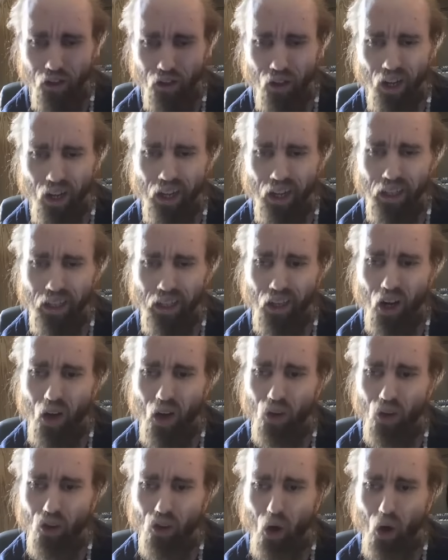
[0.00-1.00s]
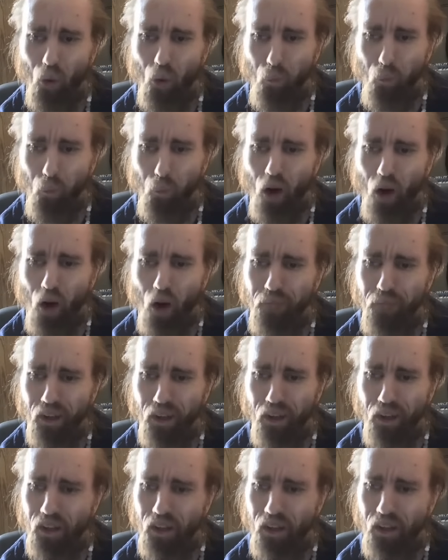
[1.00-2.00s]
It's like y'all don't want
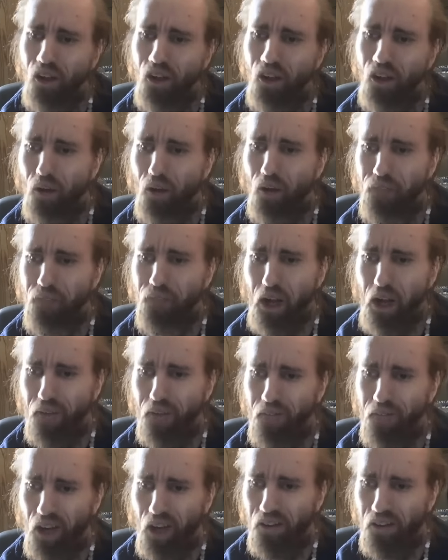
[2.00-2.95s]
me to better